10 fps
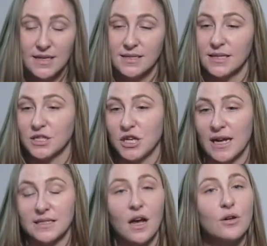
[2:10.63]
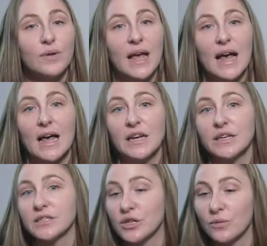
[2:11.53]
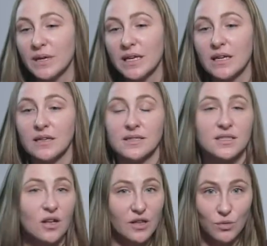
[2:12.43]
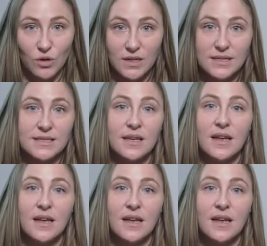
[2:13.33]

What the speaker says: such as AutoCAD, Adobe, SolidWorks.